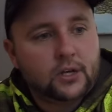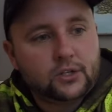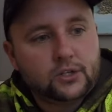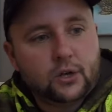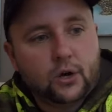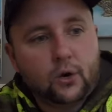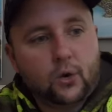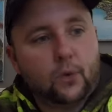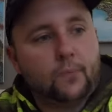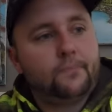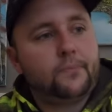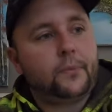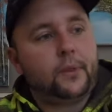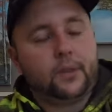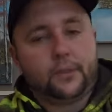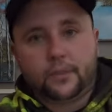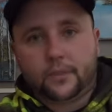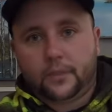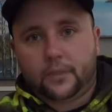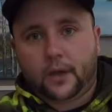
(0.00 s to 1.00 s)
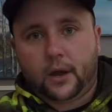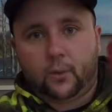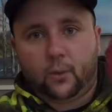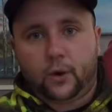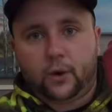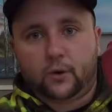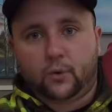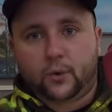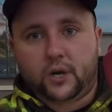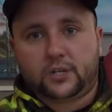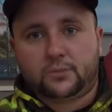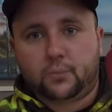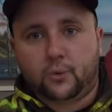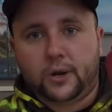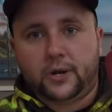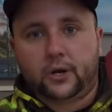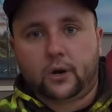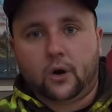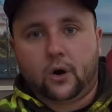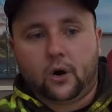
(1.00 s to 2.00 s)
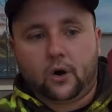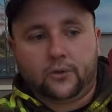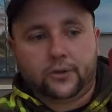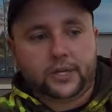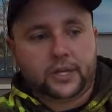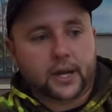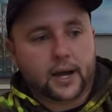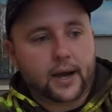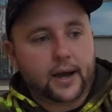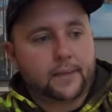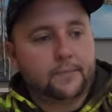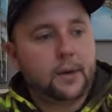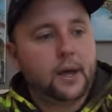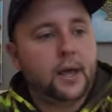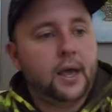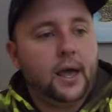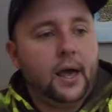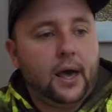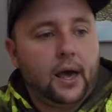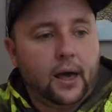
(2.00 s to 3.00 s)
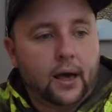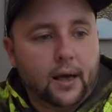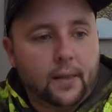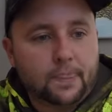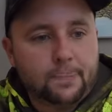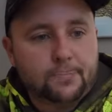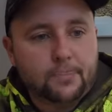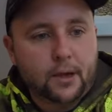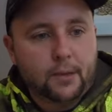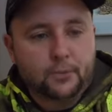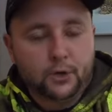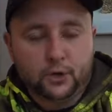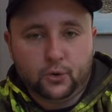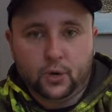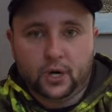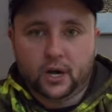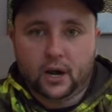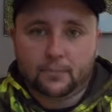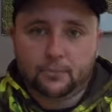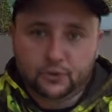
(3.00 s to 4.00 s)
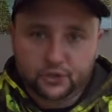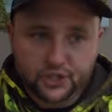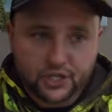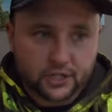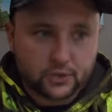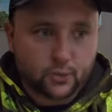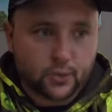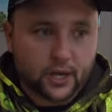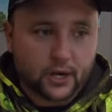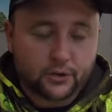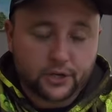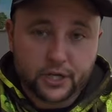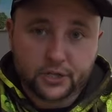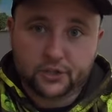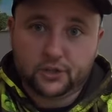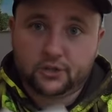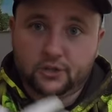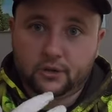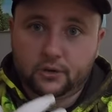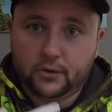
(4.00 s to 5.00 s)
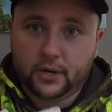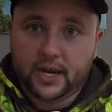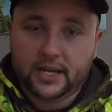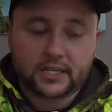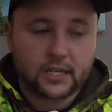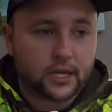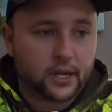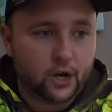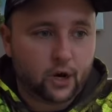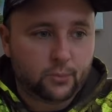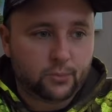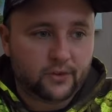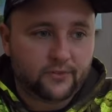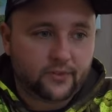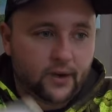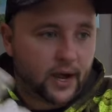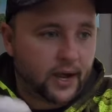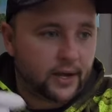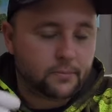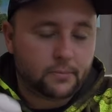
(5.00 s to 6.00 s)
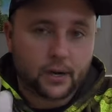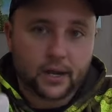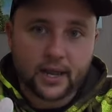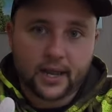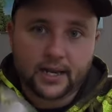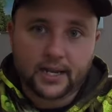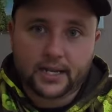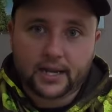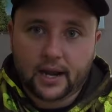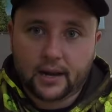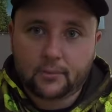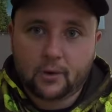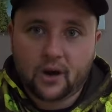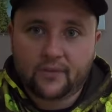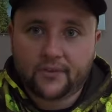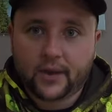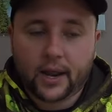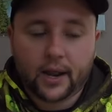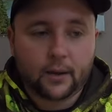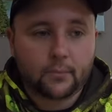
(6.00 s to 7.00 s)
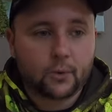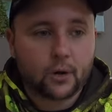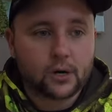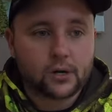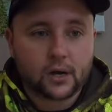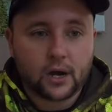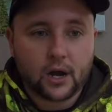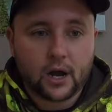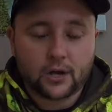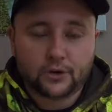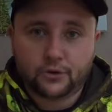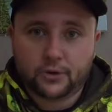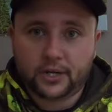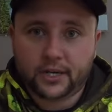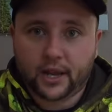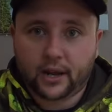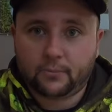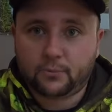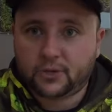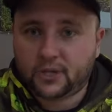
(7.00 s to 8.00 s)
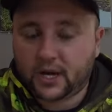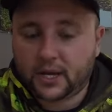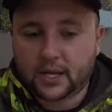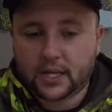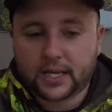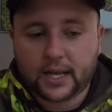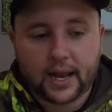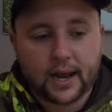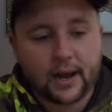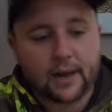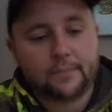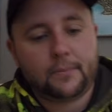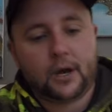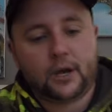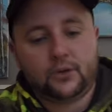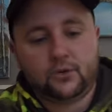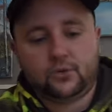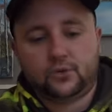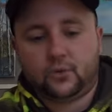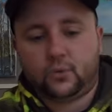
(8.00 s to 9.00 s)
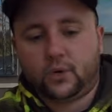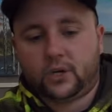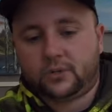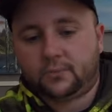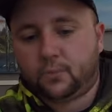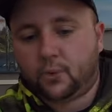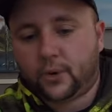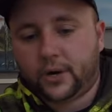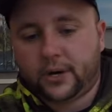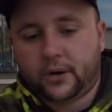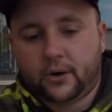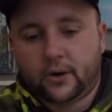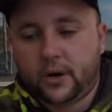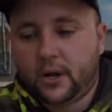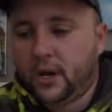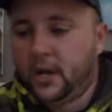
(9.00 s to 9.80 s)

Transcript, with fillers: So I wear a respirator all the time. I'm going to do a couple jigs without it just so you guys can hear me fine, but anytime off camera, 110% of the time, I use a respirator.